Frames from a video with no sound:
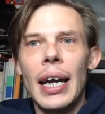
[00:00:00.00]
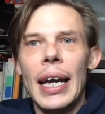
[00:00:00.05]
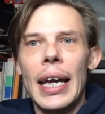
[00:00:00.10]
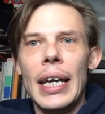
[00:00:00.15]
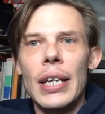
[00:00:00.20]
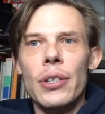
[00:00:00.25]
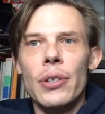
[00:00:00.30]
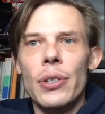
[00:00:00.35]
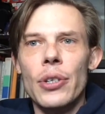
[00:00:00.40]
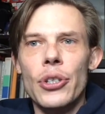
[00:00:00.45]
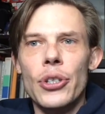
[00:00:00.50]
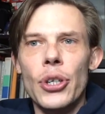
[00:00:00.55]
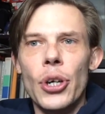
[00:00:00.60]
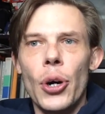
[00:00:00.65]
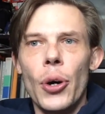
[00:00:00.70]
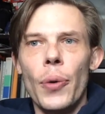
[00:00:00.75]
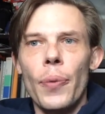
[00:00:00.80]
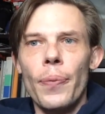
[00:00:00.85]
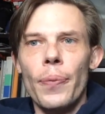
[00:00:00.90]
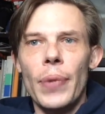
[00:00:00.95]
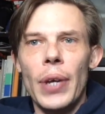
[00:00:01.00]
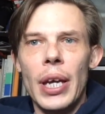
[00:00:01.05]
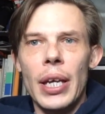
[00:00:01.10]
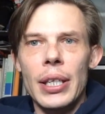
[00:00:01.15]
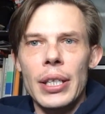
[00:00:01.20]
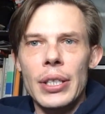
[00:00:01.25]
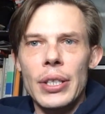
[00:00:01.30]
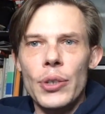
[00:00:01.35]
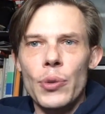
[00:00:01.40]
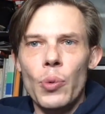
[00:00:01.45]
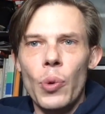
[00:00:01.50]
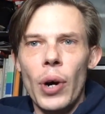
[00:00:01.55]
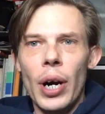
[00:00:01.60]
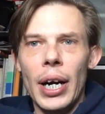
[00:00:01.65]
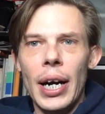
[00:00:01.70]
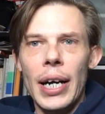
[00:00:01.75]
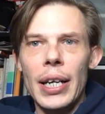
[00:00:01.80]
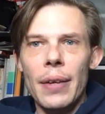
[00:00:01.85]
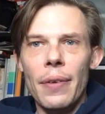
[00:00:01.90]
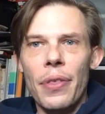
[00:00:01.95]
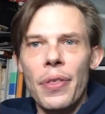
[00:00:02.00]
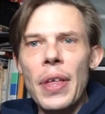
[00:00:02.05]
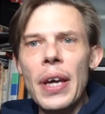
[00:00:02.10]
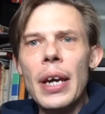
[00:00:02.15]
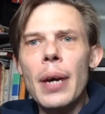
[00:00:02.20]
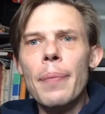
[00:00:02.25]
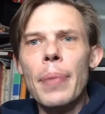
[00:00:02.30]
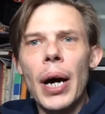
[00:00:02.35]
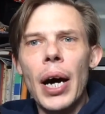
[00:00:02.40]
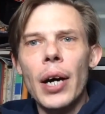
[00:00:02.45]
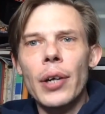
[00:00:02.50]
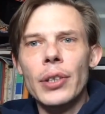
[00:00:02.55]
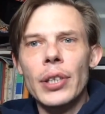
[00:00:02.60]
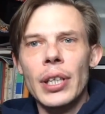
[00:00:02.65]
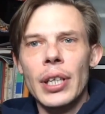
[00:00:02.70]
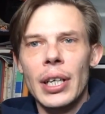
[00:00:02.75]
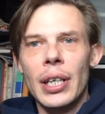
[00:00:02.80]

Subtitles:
into the show? And this is where I kind of think about